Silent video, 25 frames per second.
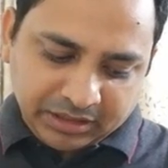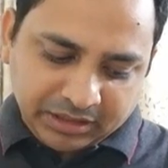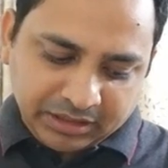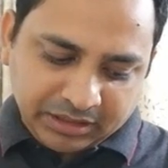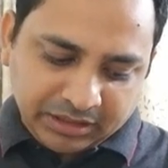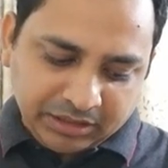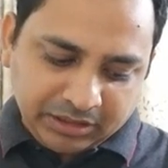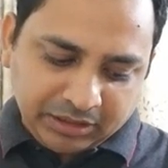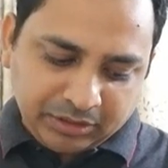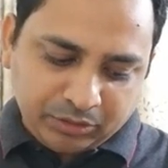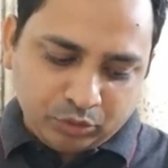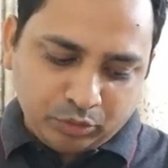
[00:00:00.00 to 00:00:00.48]

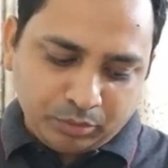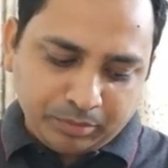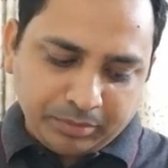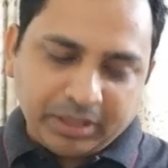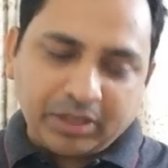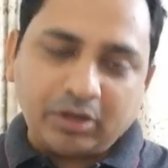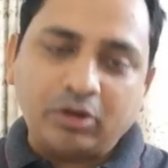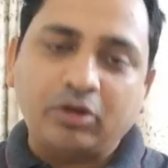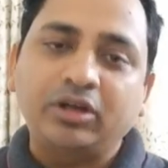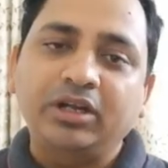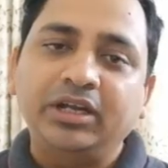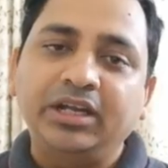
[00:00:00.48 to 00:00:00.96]
you may
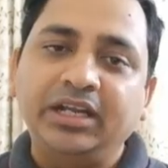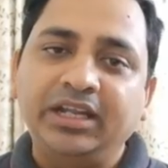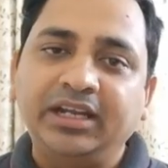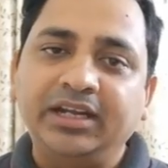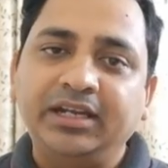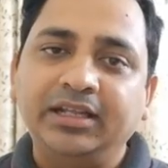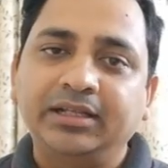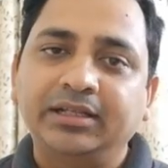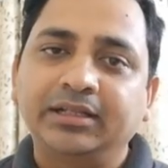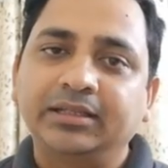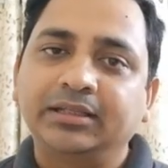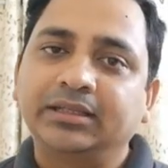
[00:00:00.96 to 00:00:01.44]
not
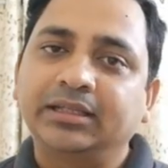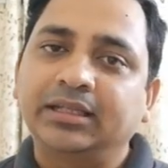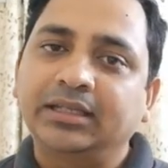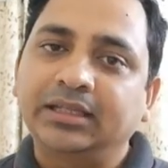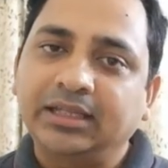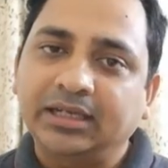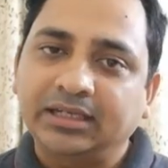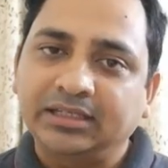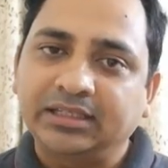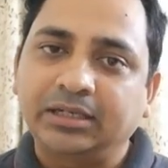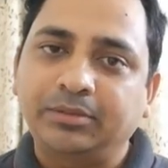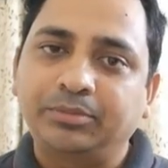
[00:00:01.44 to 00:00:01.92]
need
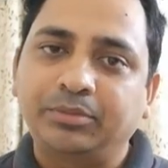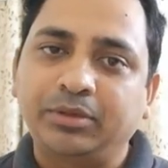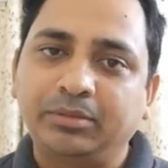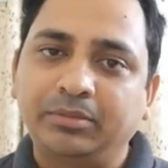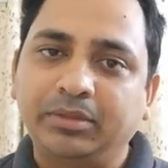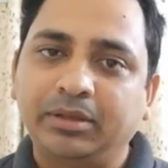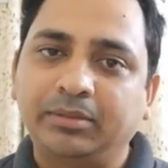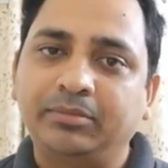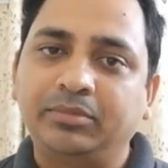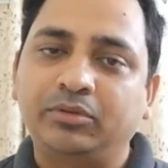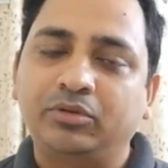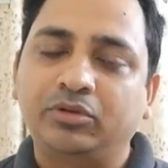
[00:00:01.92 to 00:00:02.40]
the other
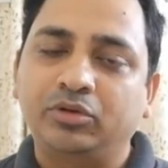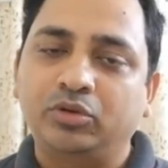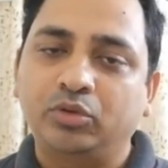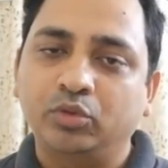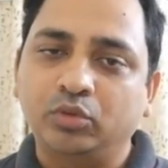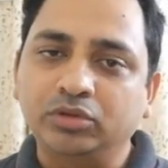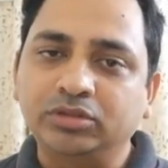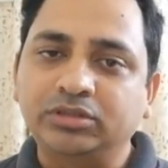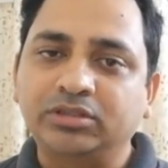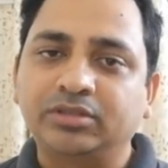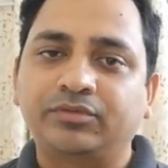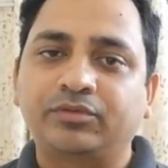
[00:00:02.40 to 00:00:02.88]
premium
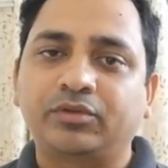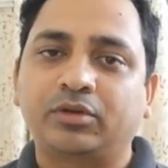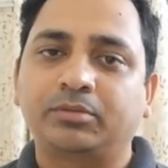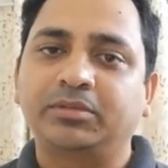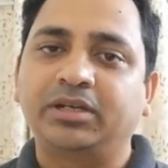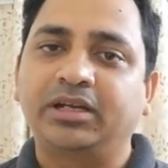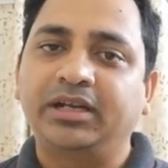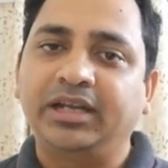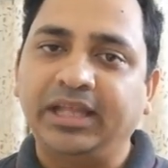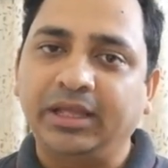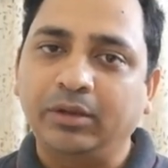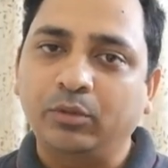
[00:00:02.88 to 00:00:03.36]
tools from
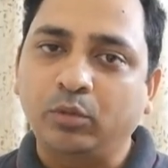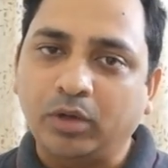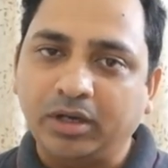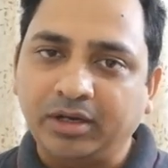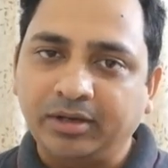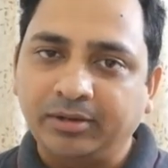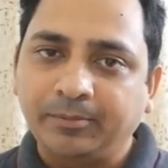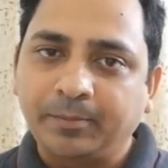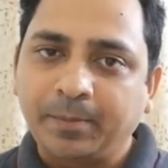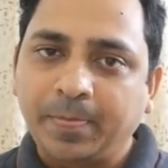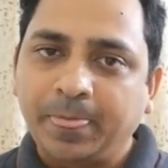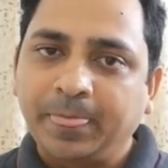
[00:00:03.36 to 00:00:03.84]
the day
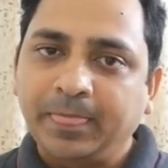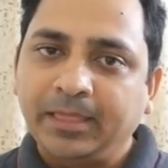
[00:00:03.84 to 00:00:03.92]
one.